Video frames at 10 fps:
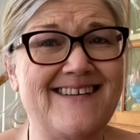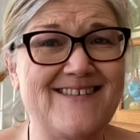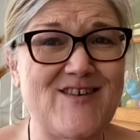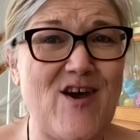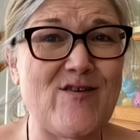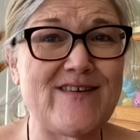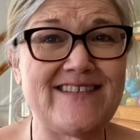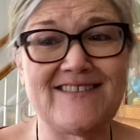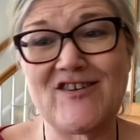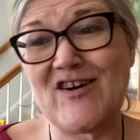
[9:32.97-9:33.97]
in dough
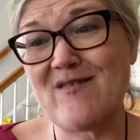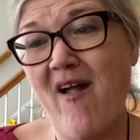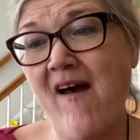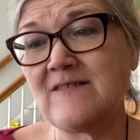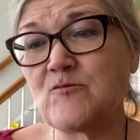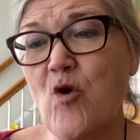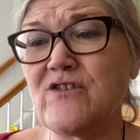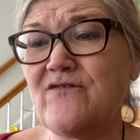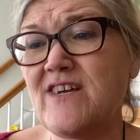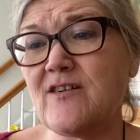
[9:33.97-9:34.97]
is good. Or oh,
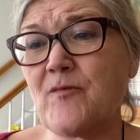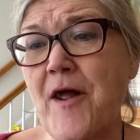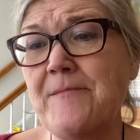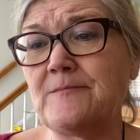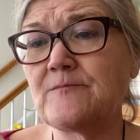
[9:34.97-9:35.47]
it's vegan, right?